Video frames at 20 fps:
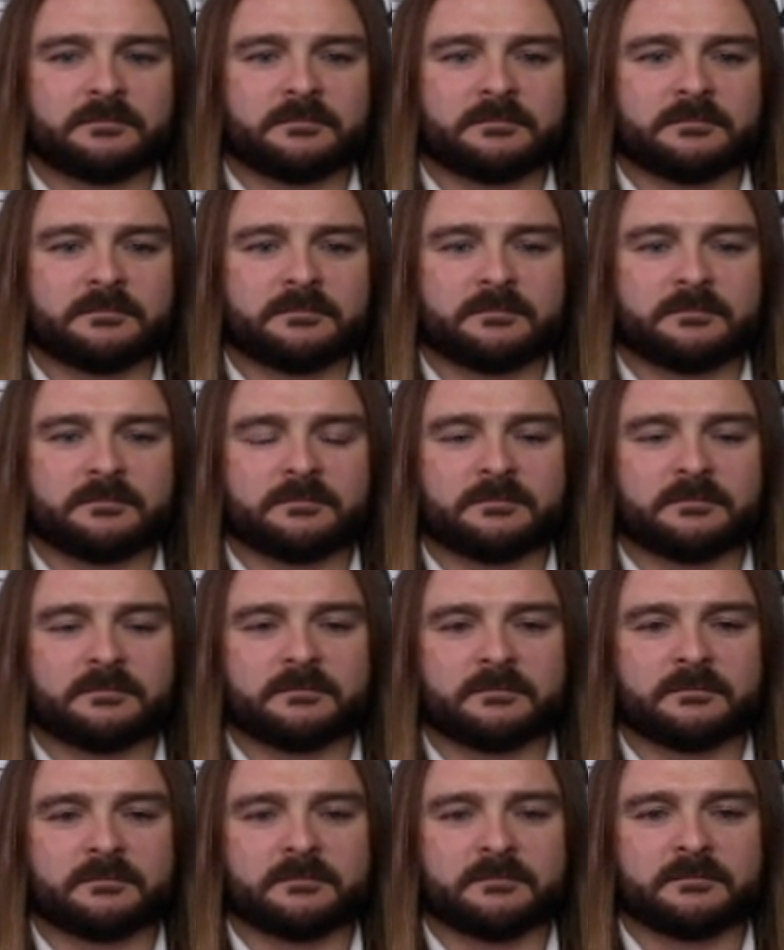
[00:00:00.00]

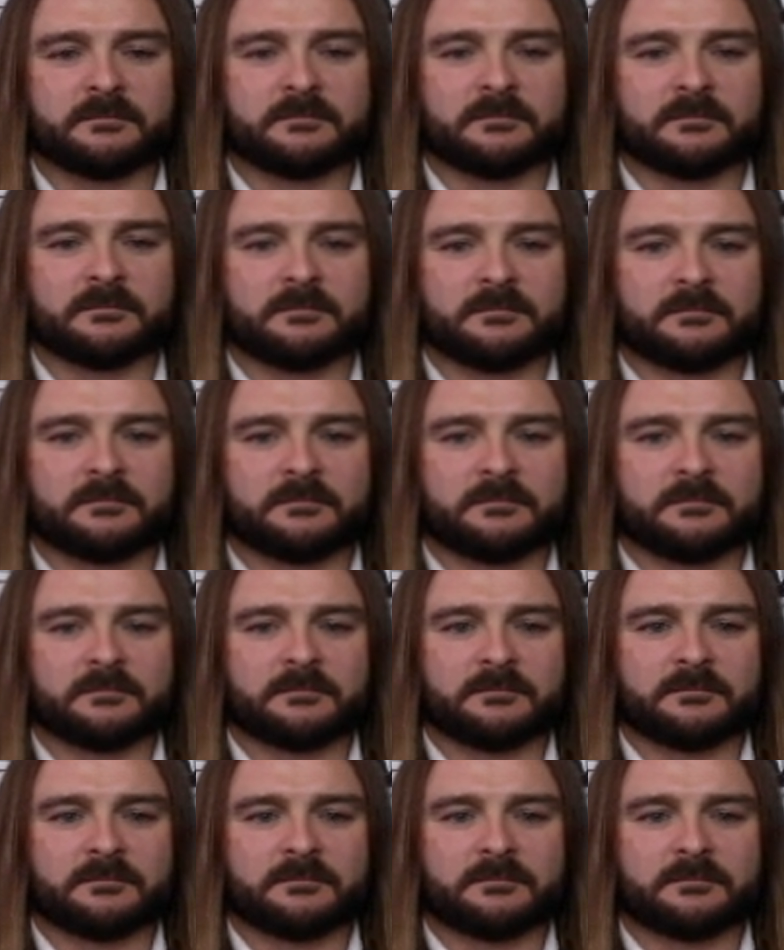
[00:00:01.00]

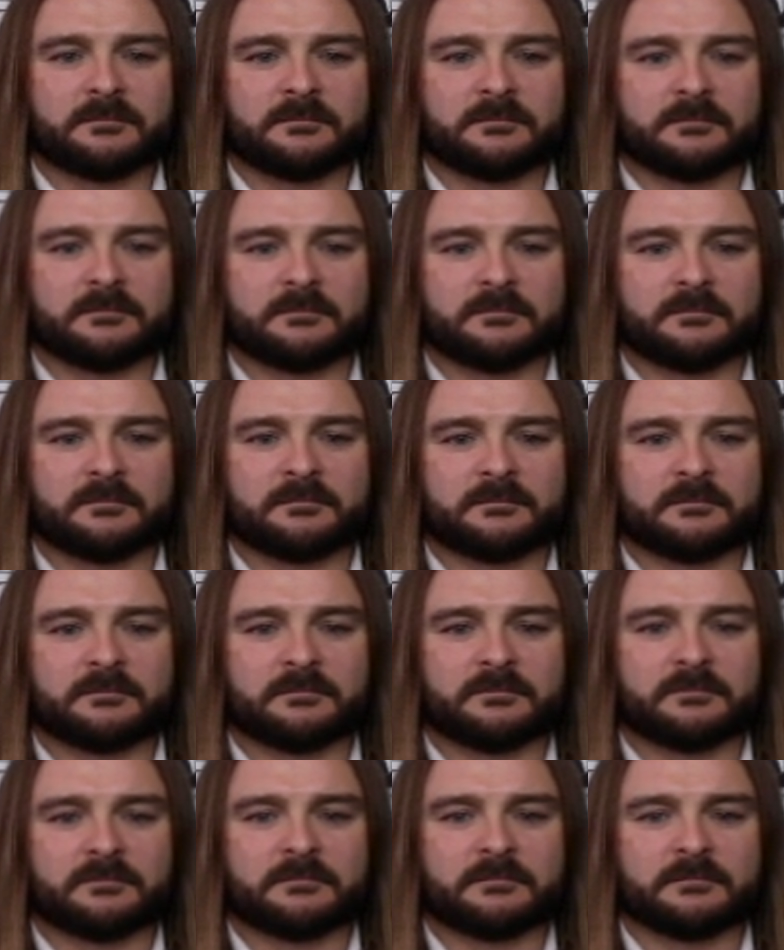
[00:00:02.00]

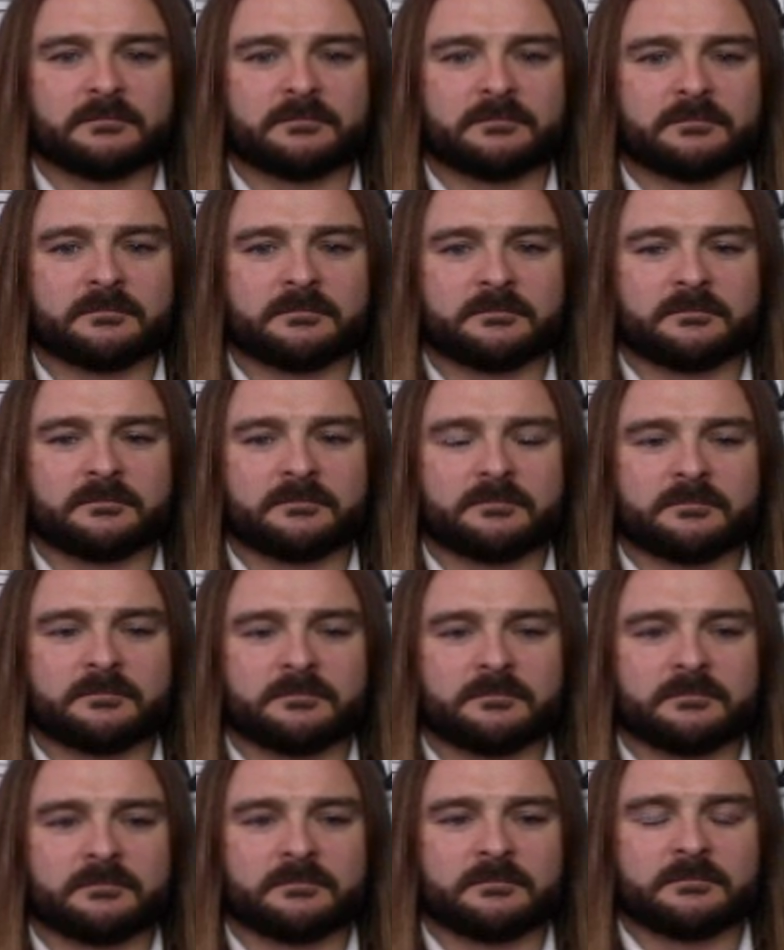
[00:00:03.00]

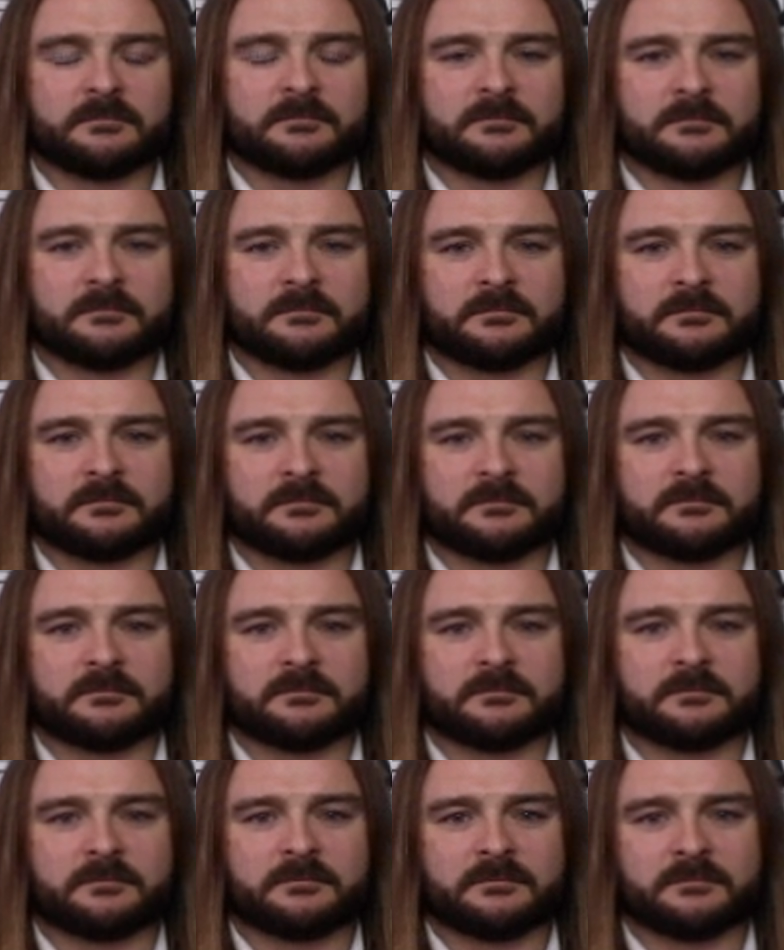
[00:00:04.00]

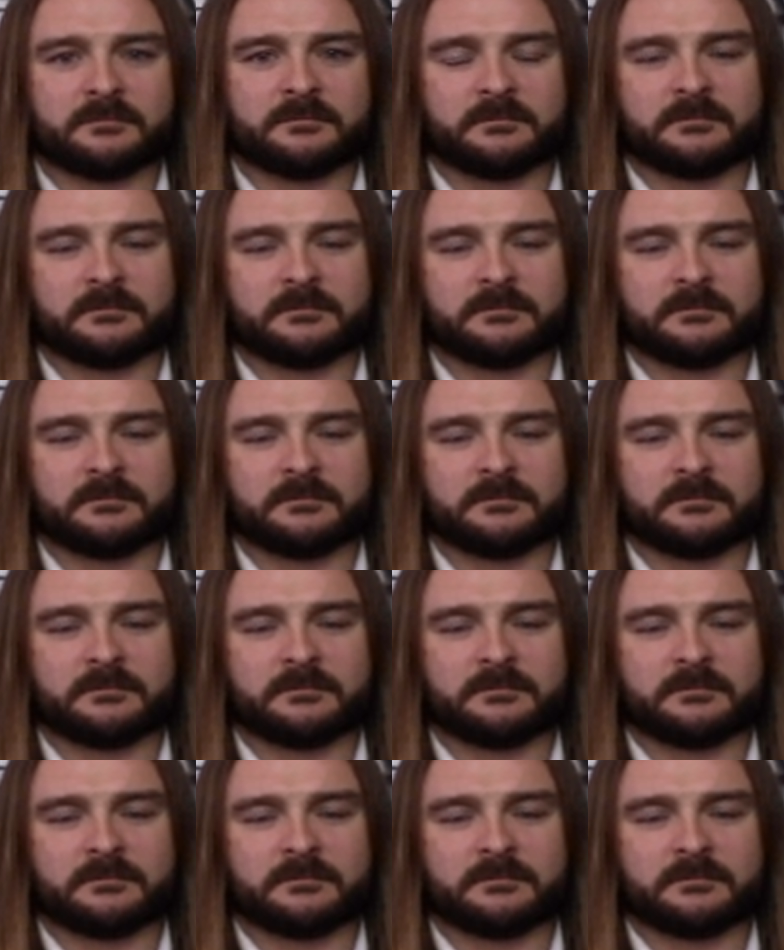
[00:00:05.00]
This person isn't speaking.